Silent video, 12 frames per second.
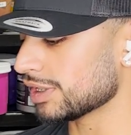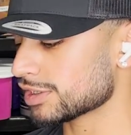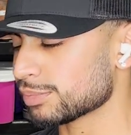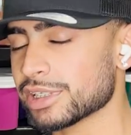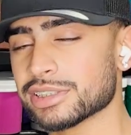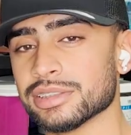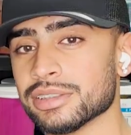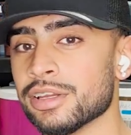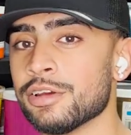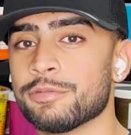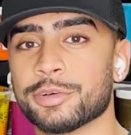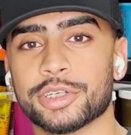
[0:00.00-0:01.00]
especially
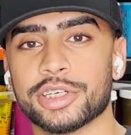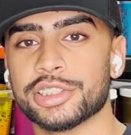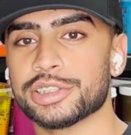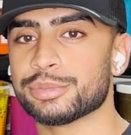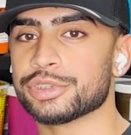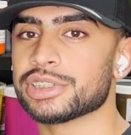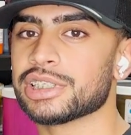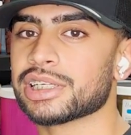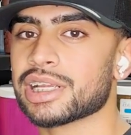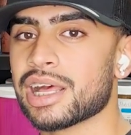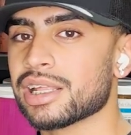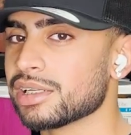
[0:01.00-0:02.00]
for 100%
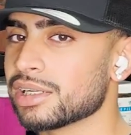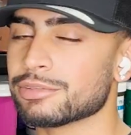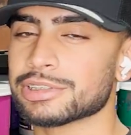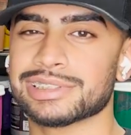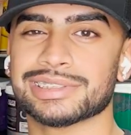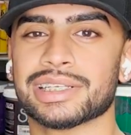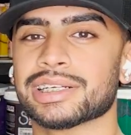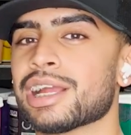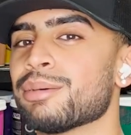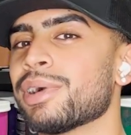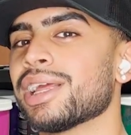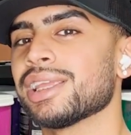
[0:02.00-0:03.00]
cotton ever since I
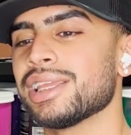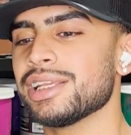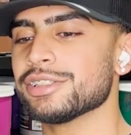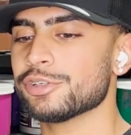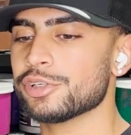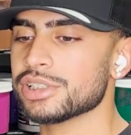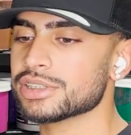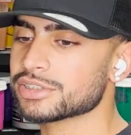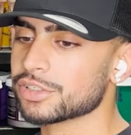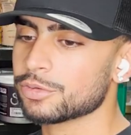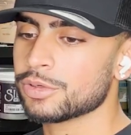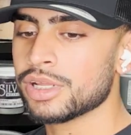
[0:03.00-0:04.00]
got my hands on it.
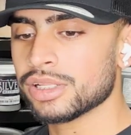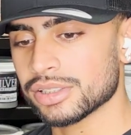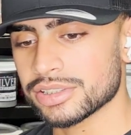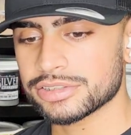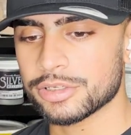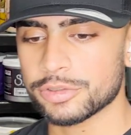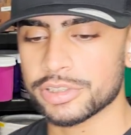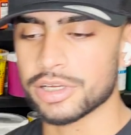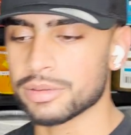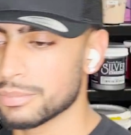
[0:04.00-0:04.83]
So let's load it up.